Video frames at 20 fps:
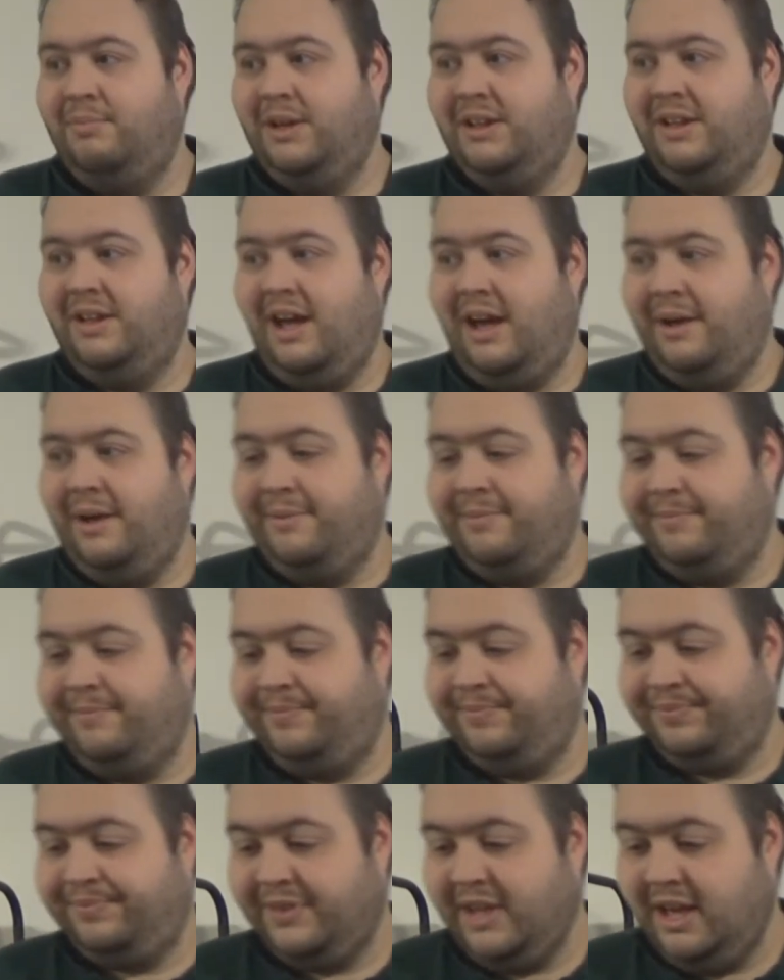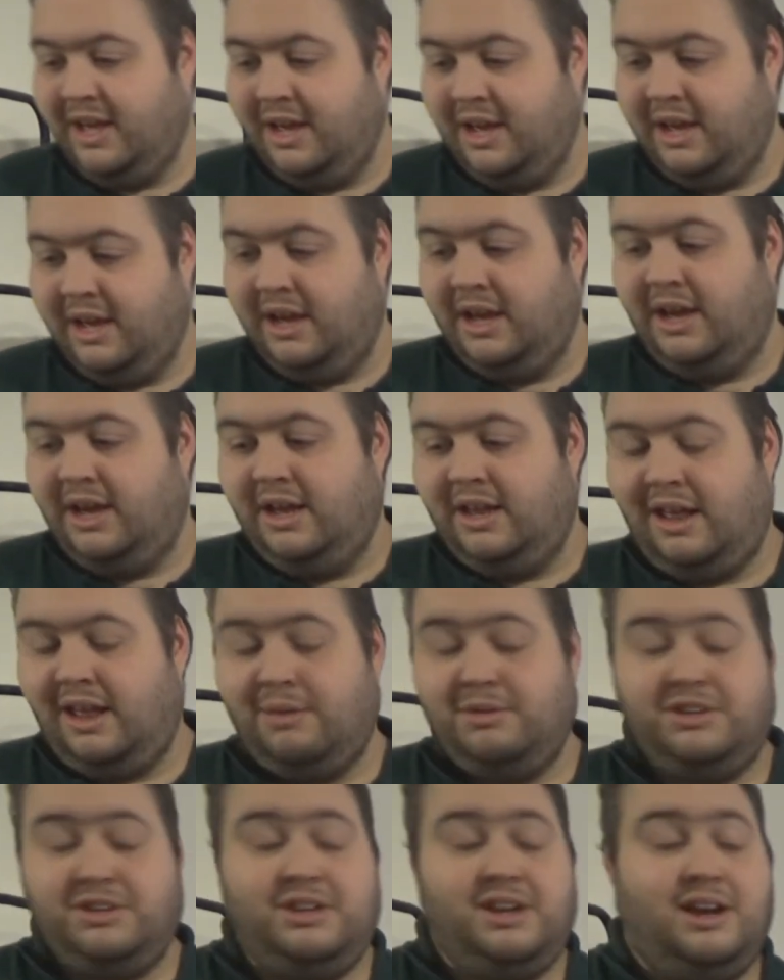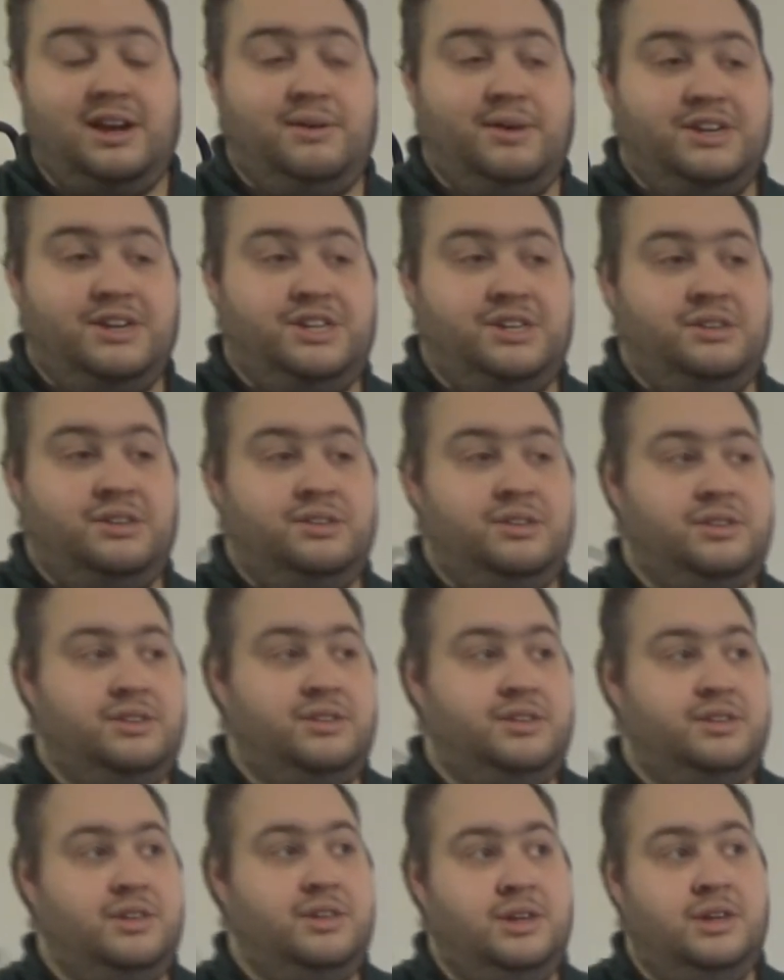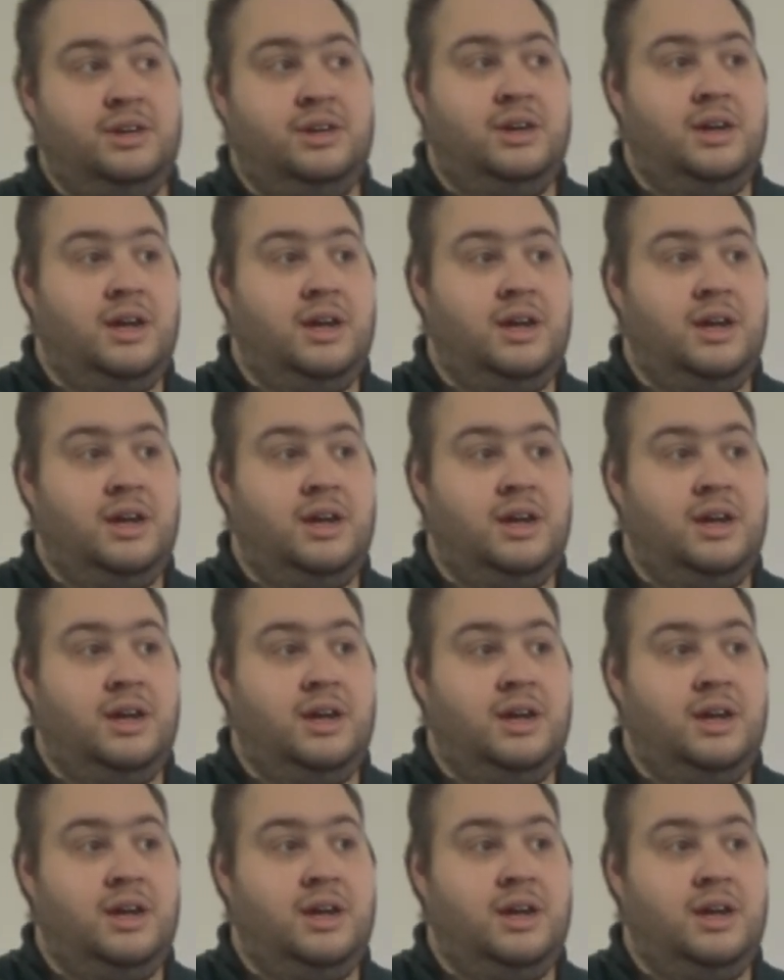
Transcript: but yeah, that was your tag questions.